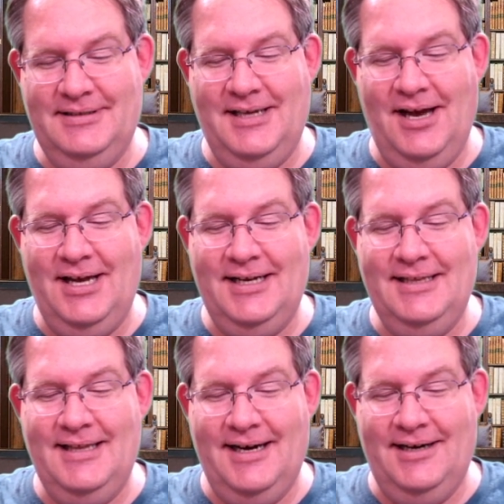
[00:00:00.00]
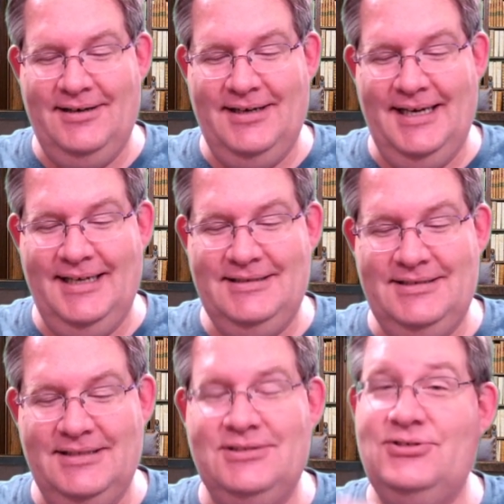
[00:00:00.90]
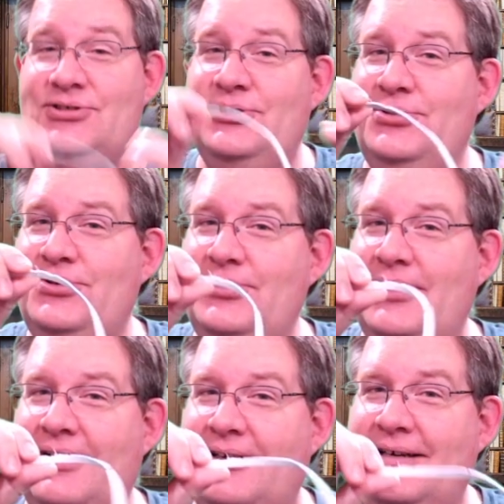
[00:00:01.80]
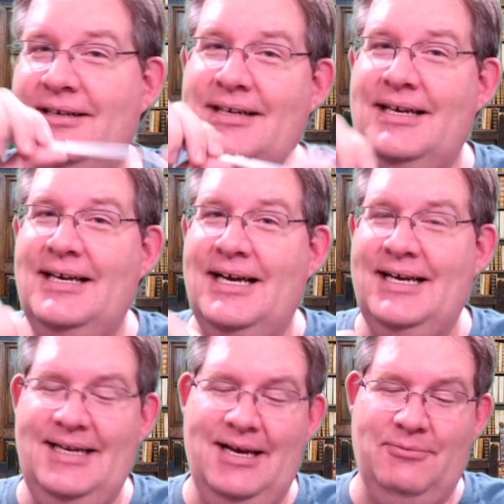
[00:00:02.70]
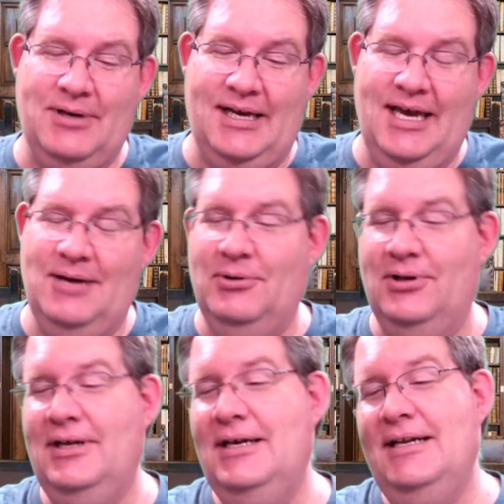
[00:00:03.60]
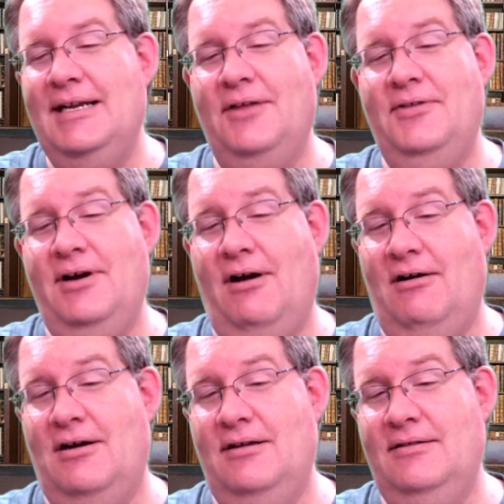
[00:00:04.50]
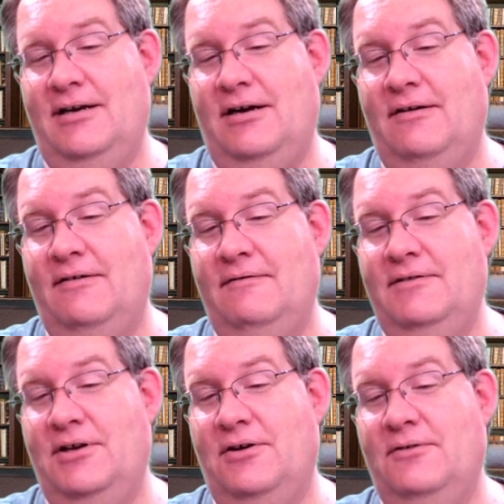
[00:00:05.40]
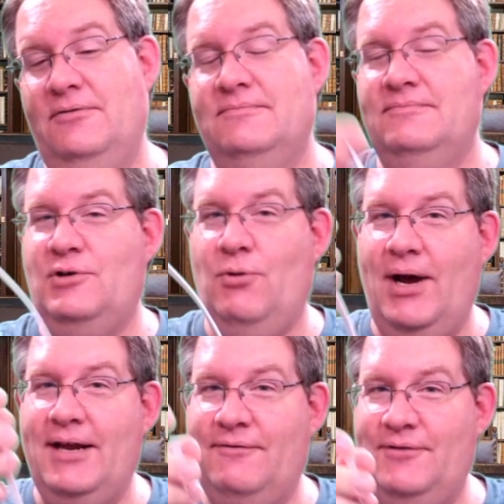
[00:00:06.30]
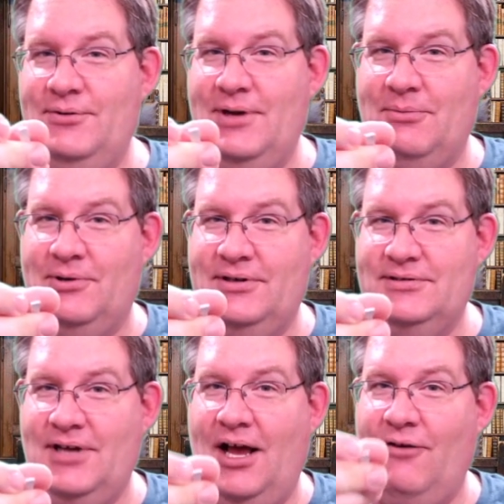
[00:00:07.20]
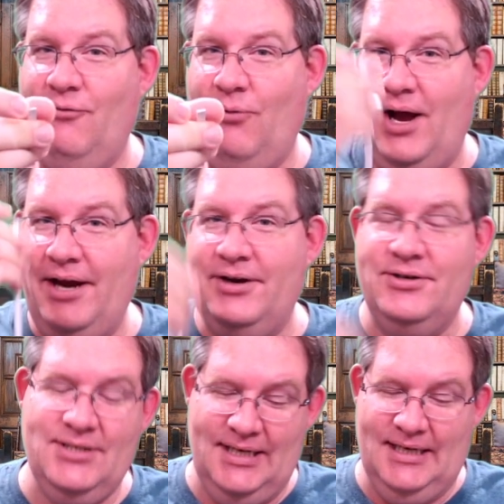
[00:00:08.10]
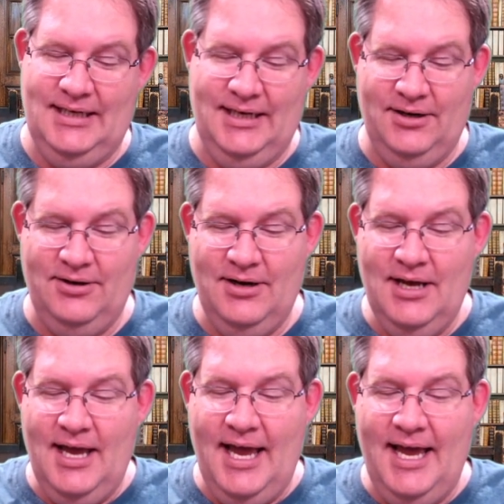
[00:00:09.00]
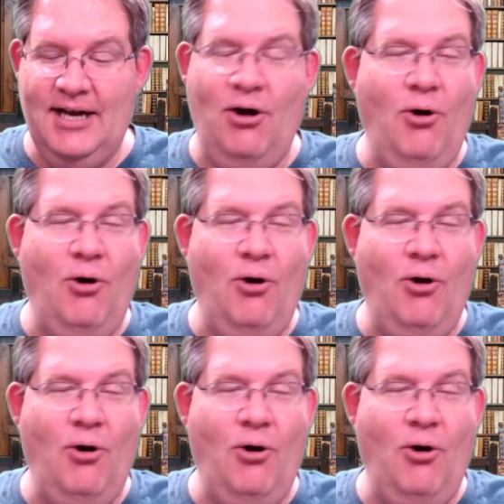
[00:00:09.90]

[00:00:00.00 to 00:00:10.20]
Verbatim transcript: got in there and just chewed on a network cable. Now there are there are you know quite a few number of wires in here, and